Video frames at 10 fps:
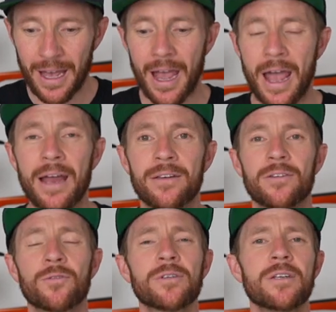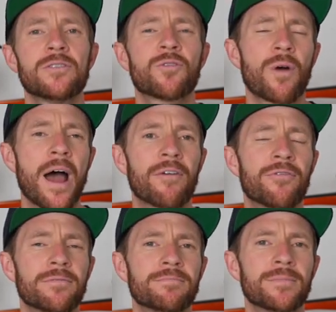and looked at his
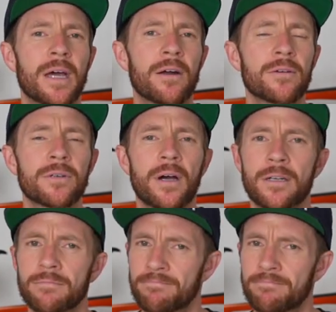graph, and I was like,